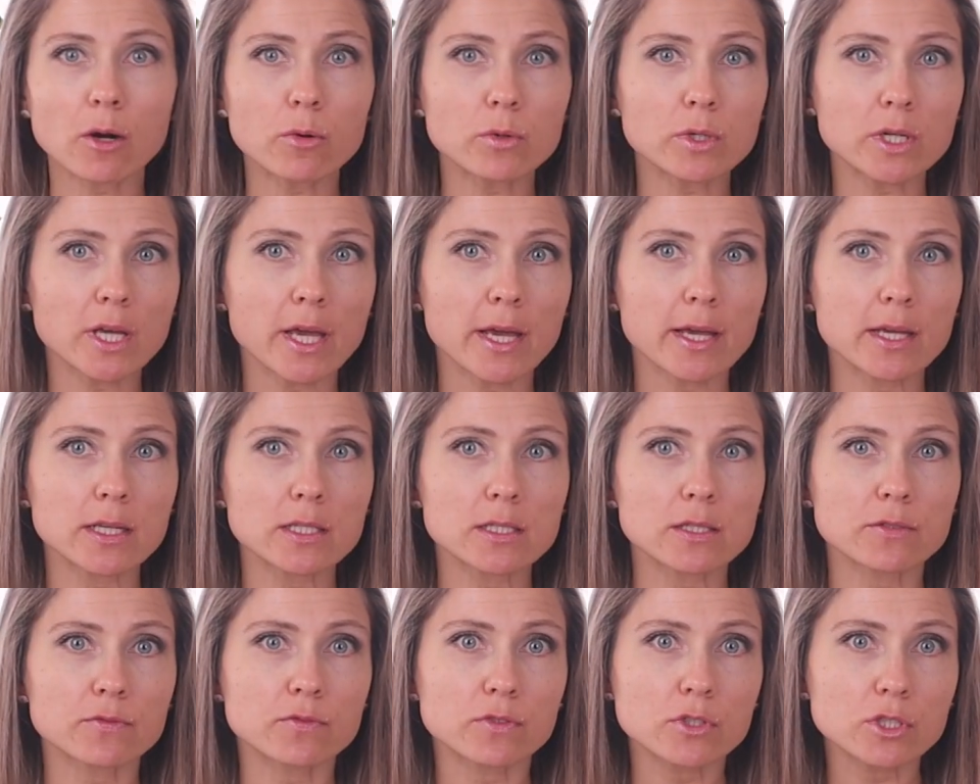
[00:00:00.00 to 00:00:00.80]
our
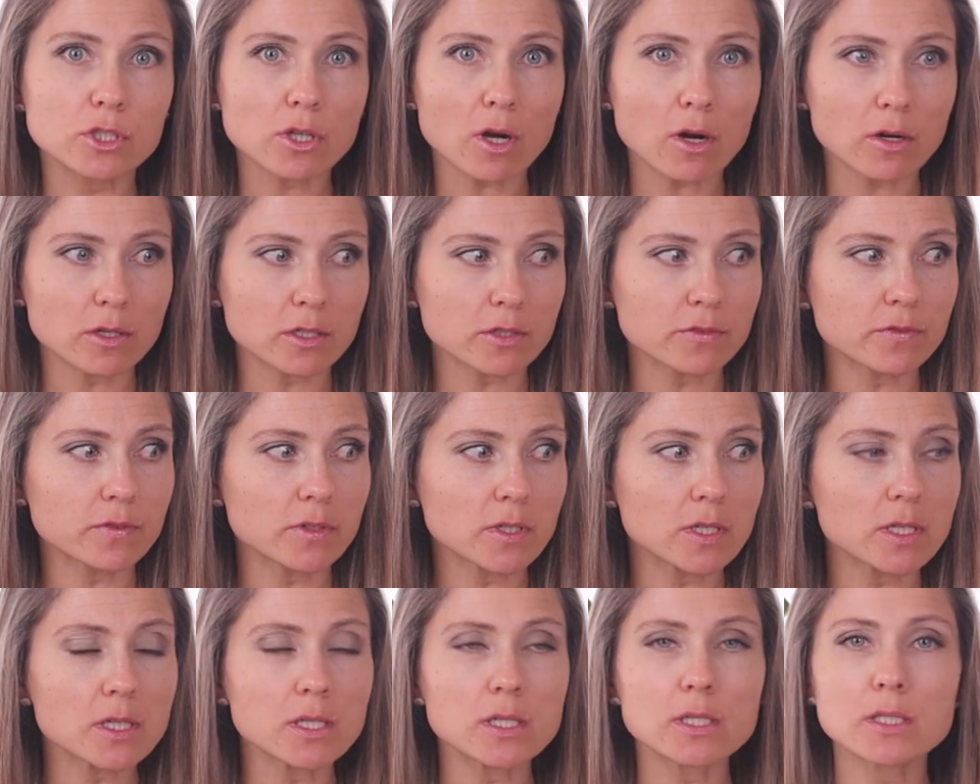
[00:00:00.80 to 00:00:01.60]
case,
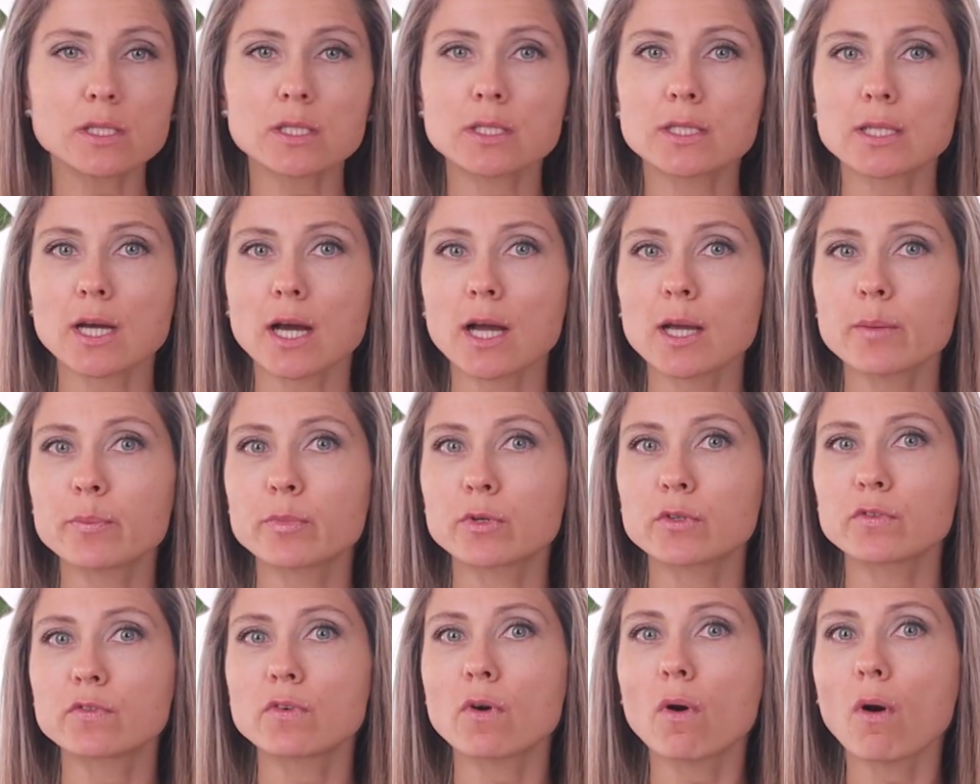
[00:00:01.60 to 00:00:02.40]
photography is a
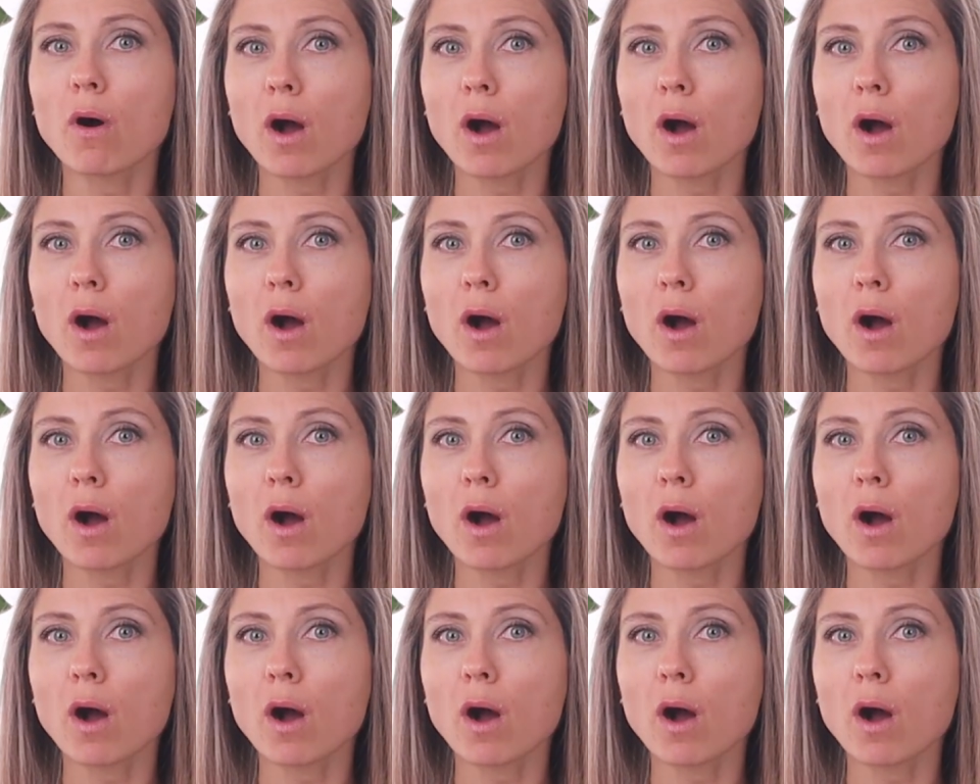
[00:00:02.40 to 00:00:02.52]
type of